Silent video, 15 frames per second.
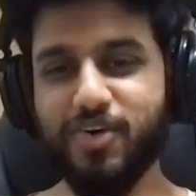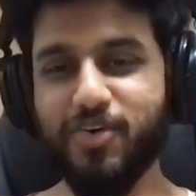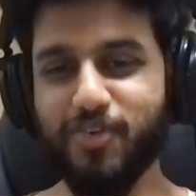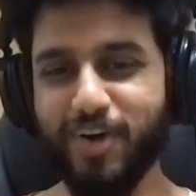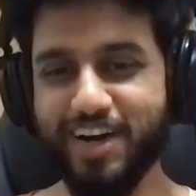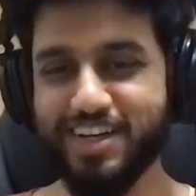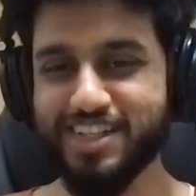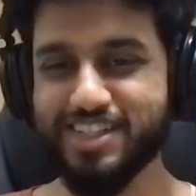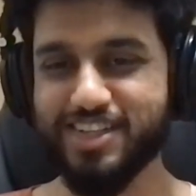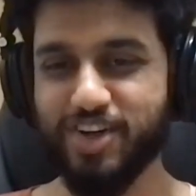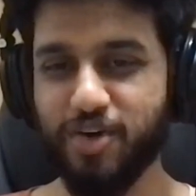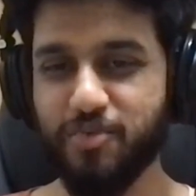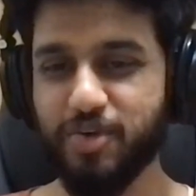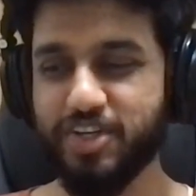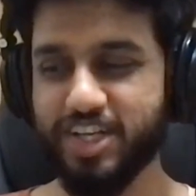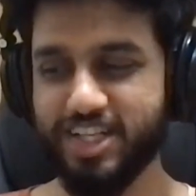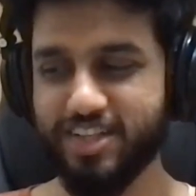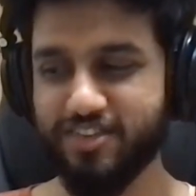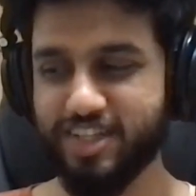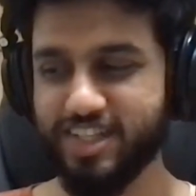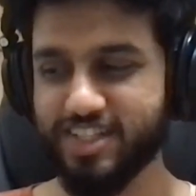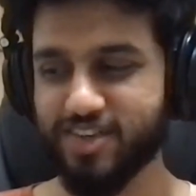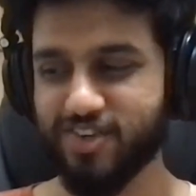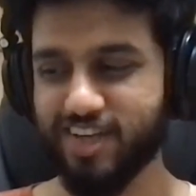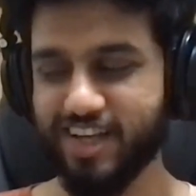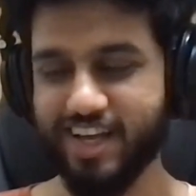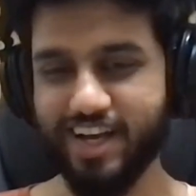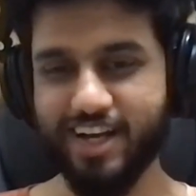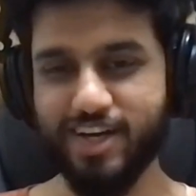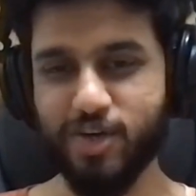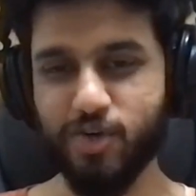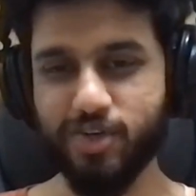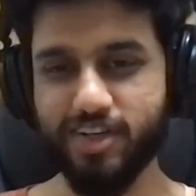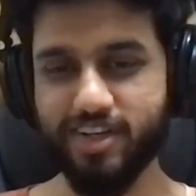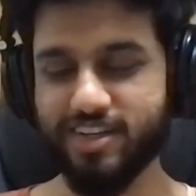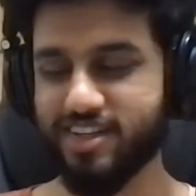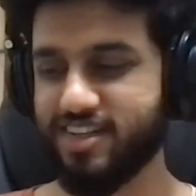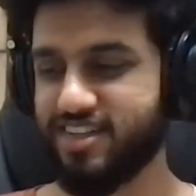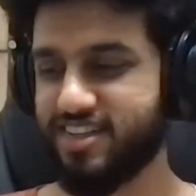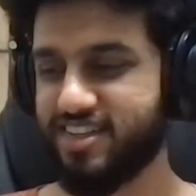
Why does commutativity sound like Andrew Tate?